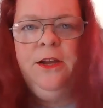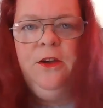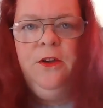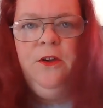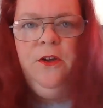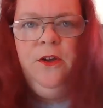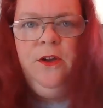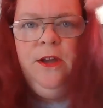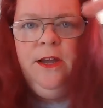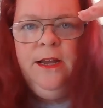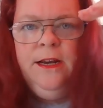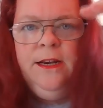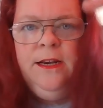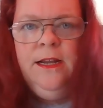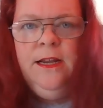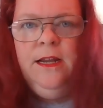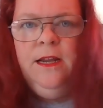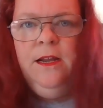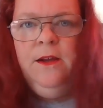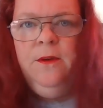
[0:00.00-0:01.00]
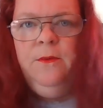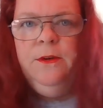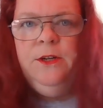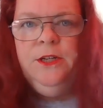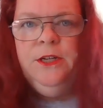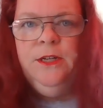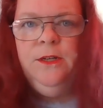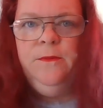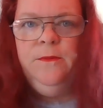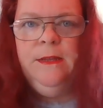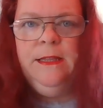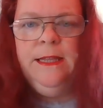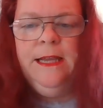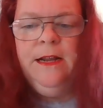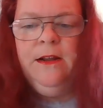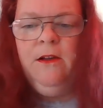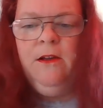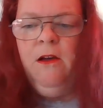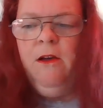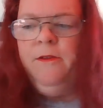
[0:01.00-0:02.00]
hood, which is what
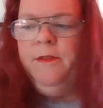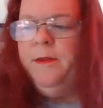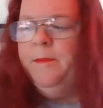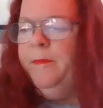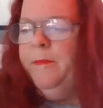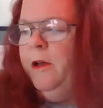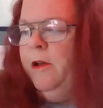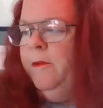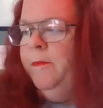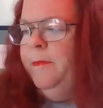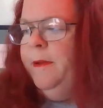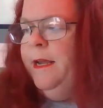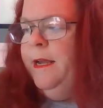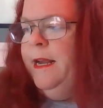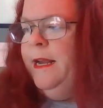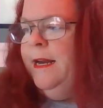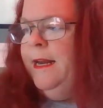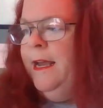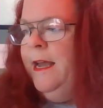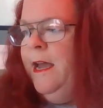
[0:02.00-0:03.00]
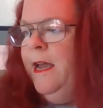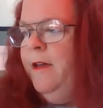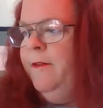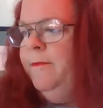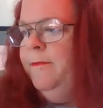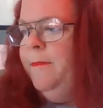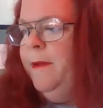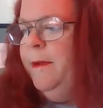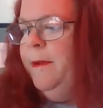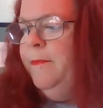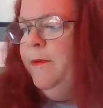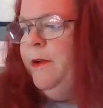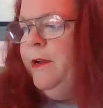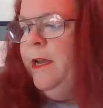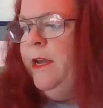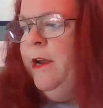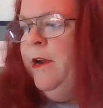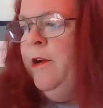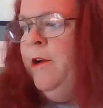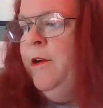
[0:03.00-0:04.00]
they call the pulpit. And I have my
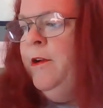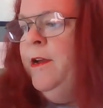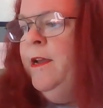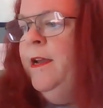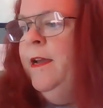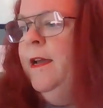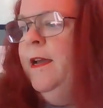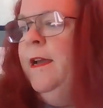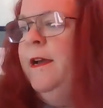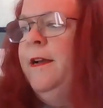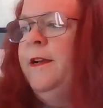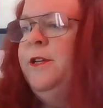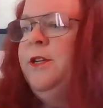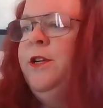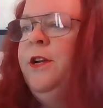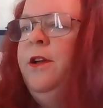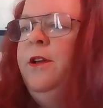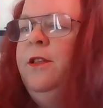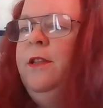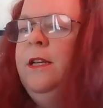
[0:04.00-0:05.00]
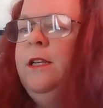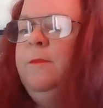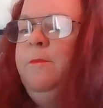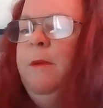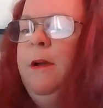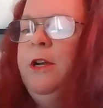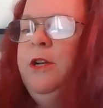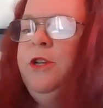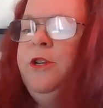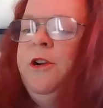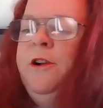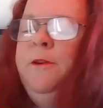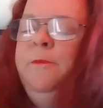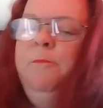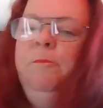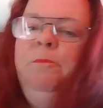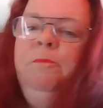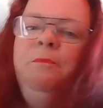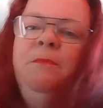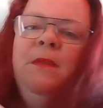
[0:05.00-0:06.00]
book here. I can show you this picture.
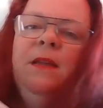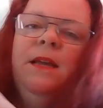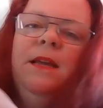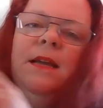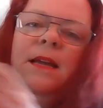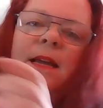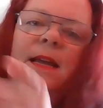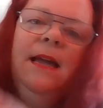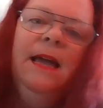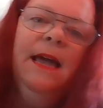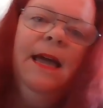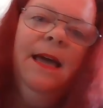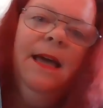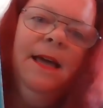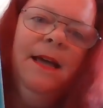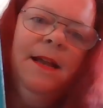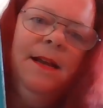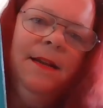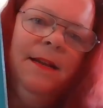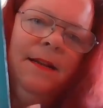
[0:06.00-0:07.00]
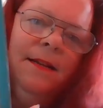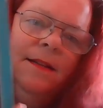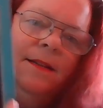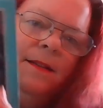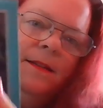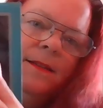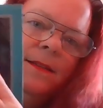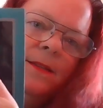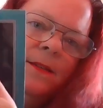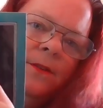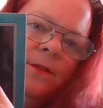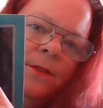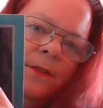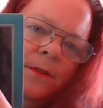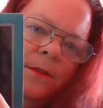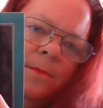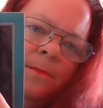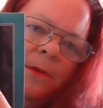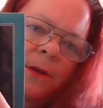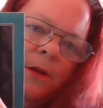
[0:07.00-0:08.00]
And so
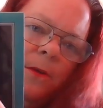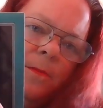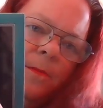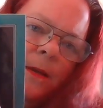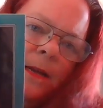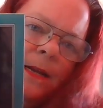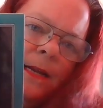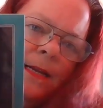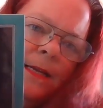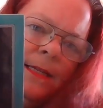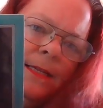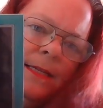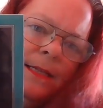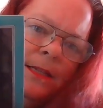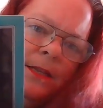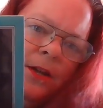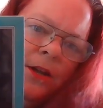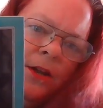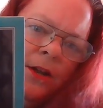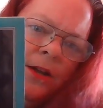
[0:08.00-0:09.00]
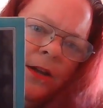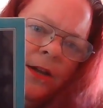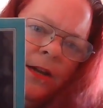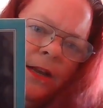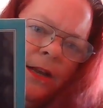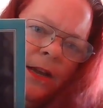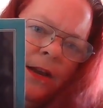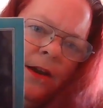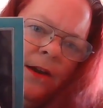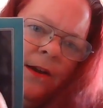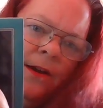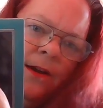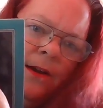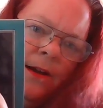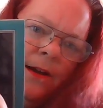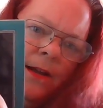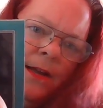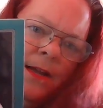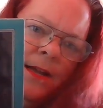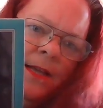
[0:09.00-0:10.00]
the pulpit is the hood here.
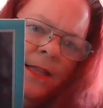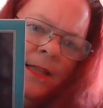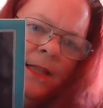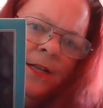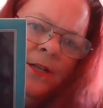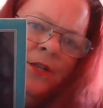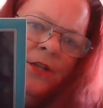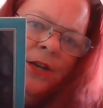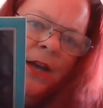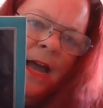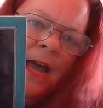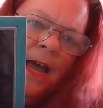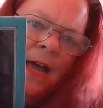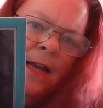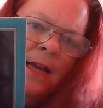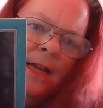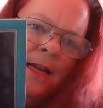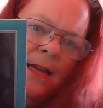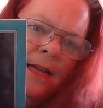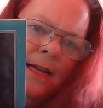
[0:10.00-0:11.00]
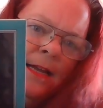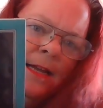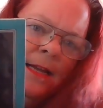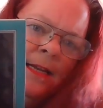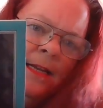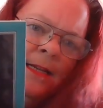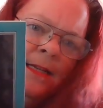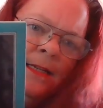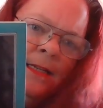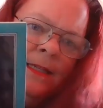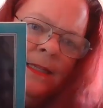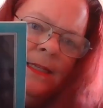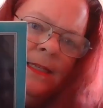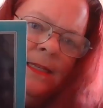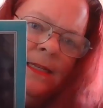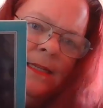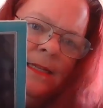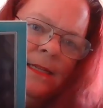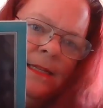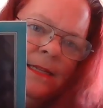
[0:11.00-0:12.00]
The jack
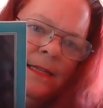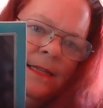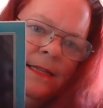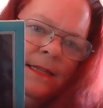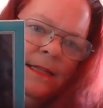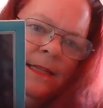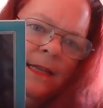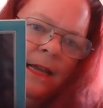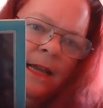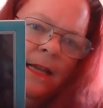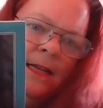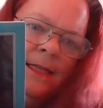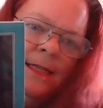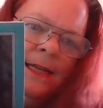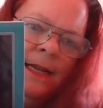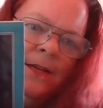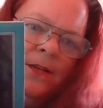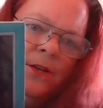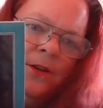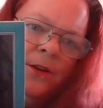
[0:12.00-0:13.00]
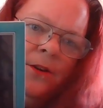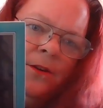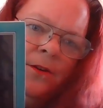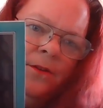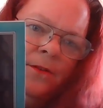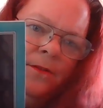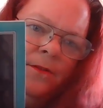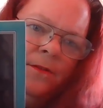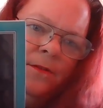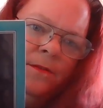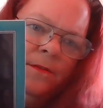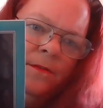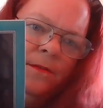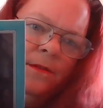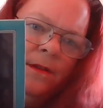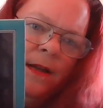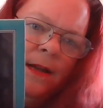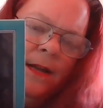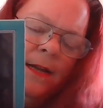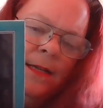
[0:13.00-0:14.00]
is the center
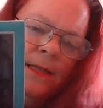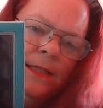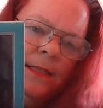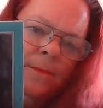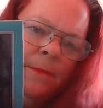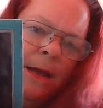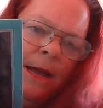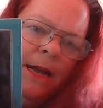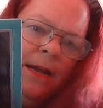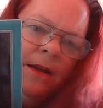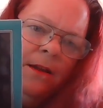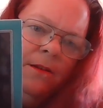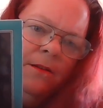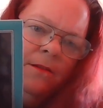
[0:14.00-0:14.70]
spike.